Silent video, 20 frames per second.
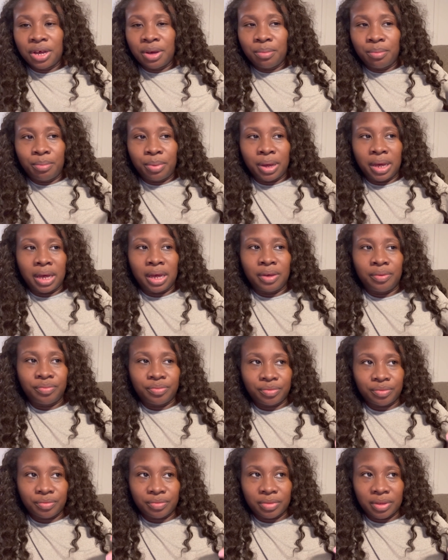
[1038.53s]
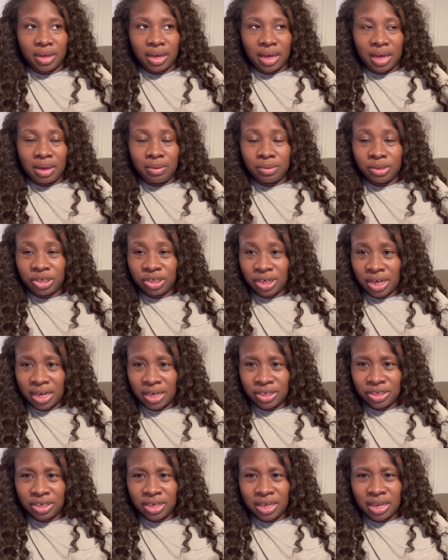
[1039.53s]
but it was
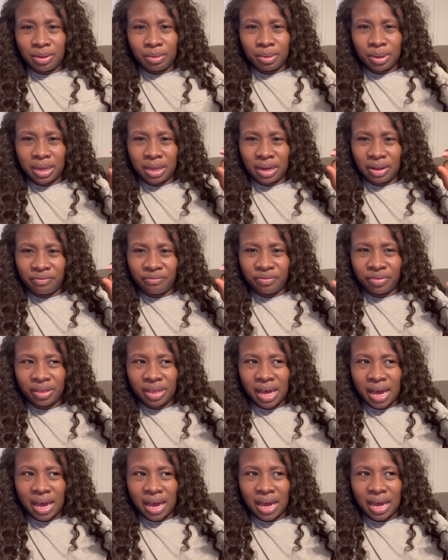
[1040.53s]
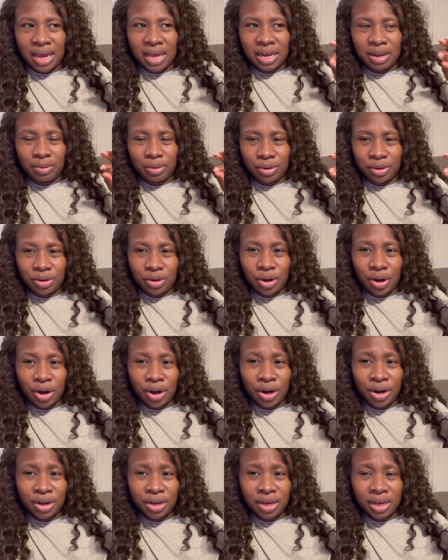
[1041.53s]
changing and they were getting flat and they were
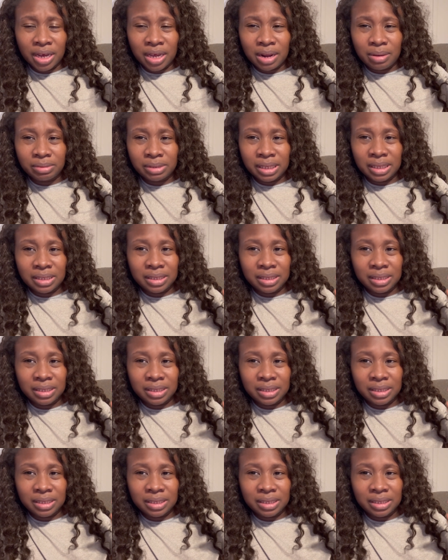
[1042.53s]
dark and I was like,